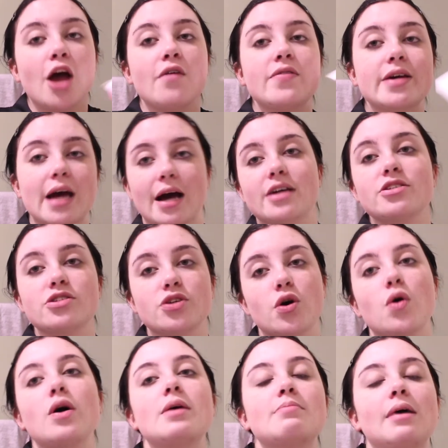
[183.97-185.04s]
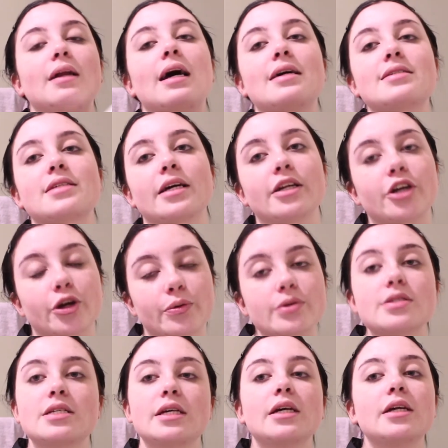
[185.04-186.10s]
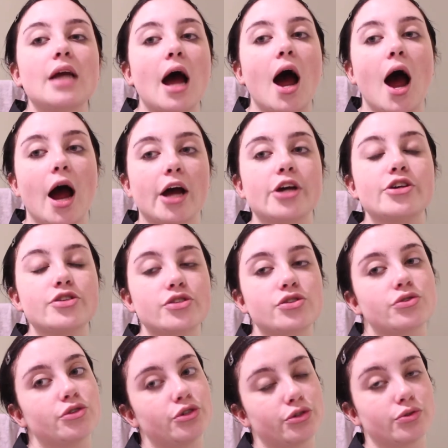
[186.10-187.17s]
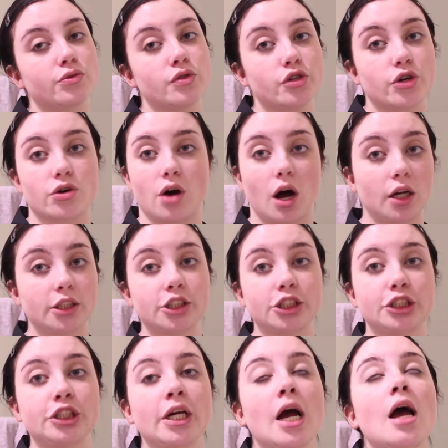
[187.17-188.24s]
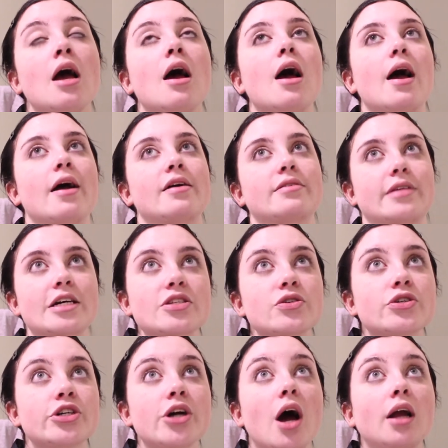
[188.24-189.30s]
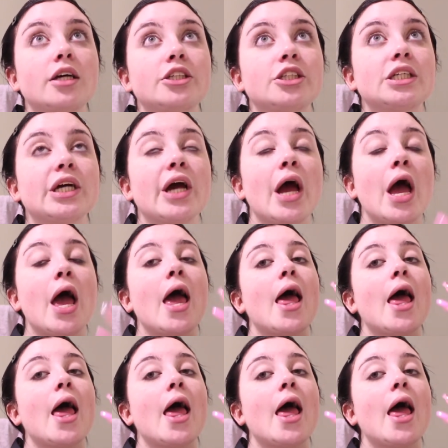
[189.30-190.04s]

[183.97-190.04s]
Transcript: If you guys know in my last skincare routine, I used to use Curology and thanks to Curology,